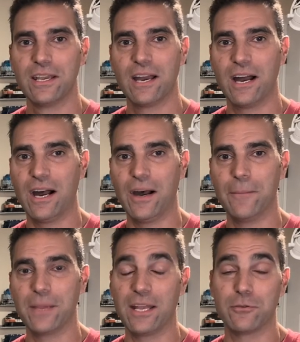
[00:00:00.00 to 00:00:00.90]

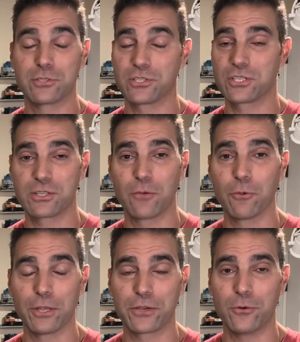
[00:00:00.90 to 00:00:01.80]
and it was just a
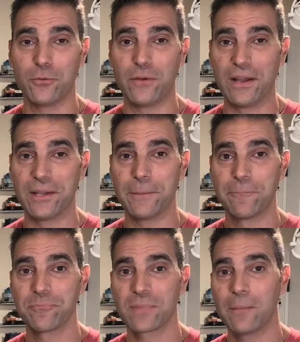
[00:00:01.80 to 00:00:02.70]
really cool find.
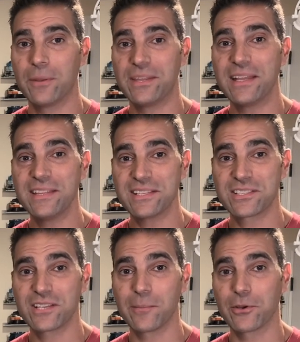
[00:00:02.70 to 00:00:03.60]
But then this
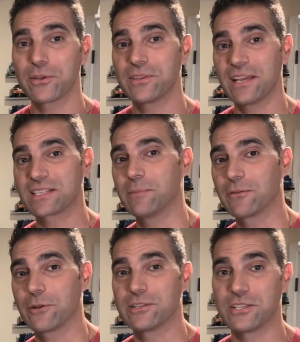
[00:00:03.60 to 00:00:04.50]
summer, thanks to my
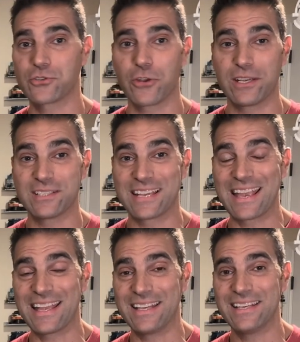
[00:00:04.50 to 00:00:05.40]
friends at Trainz
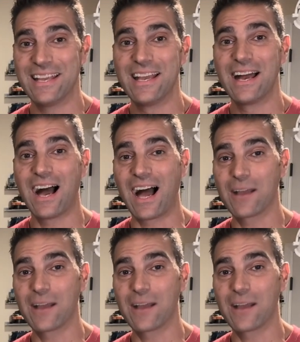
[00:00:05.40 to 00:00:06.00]
again, I